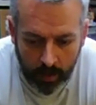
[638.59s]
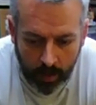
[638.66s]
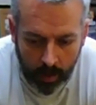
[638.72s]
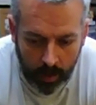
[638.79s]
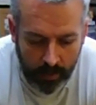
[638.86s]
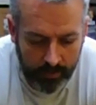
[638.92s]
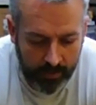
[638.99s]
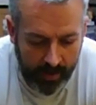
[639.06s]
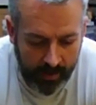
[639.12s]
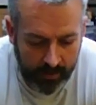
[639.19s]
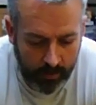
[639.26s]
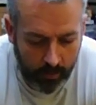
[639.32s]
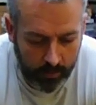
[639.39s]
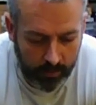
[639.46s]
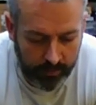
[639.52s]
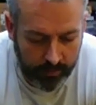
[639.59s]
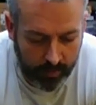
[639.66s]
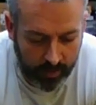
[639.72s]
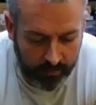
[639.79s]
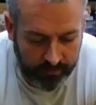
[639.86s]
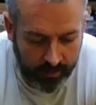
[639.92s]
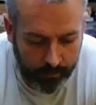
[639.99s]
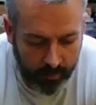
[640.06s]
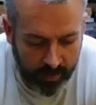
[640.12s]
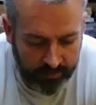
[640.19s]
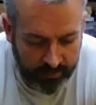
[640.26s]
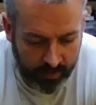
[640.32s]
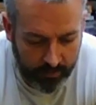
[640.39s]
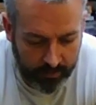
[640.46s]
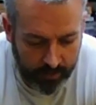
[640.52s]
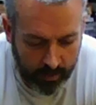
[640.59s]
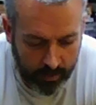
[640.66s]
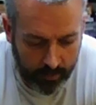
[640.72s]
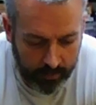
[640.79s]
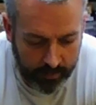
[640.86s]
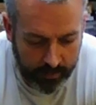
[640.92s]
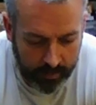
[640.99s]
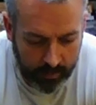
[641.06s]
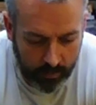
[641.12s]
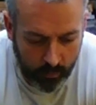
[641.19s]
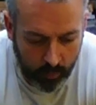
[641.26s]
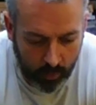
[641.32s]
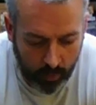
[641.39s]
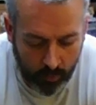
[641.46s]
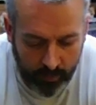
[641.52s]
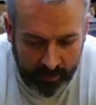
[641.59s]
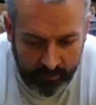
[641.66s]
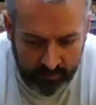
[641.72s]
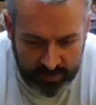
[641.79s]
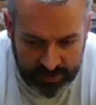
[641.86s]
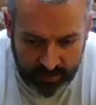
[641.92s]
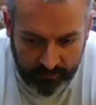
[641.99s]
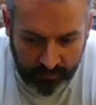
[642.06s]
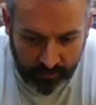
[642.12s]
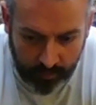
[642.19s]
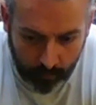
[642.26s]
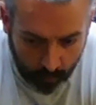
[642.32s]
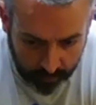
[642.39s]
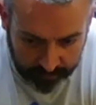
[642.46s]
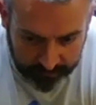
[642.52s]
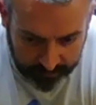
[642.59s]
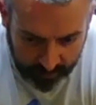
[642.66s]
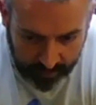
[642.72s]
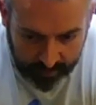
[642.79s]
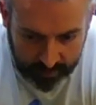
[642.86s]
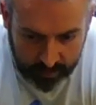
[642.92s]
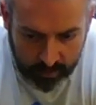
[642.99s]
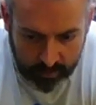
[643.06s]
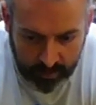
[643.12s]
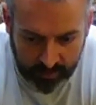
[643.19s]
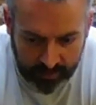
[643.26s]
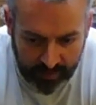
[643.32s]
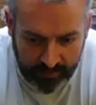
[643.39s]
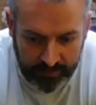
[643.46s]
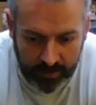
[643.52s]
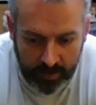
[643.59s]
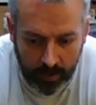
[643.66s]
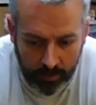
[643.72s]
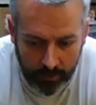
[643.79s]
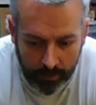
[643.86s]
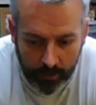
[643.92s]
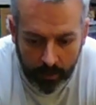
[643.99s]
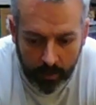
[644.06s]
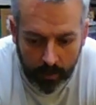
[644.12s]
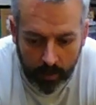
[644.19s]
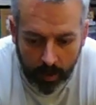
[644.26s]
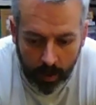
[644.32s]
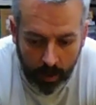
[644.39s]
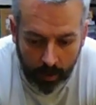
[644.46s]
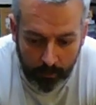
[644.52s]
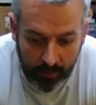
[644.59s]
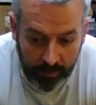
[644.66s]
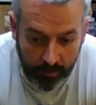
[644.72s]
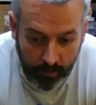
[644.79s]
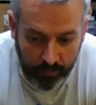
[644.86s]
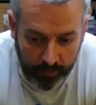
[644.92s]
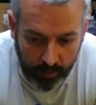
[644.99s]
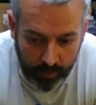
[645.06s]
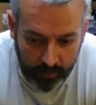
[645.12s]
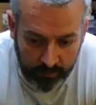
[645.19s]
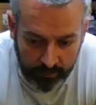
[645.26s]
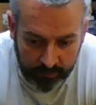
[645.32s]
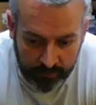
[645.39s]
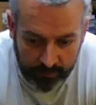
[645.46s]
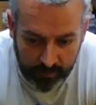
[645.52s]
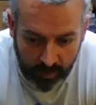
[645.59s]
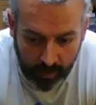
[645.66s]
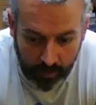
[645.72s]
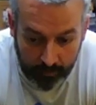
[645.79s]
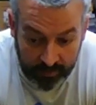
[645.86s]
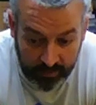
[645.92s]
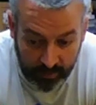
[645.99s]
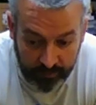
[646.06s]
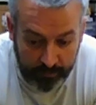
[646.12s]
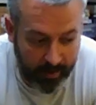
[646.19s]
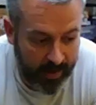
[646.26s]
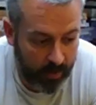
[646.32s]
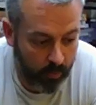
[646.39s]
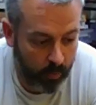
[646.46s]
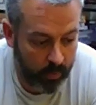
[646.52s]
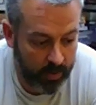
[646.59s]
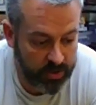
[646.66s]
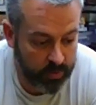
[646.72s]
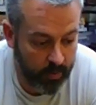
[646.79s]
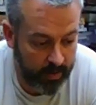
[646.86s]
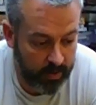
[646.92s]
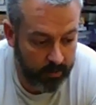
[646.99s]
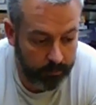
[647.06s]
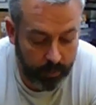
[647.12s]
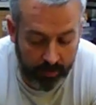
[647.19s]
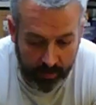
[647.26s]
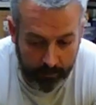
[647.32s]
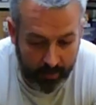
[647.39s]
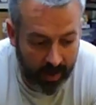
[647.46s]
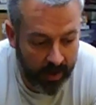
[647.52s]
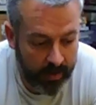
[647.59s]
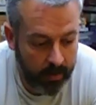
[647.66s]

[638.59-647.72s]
I know that there are some rods out there that will only have a chamfer on one side and not the other, and those ones, it does matter which way you put them on.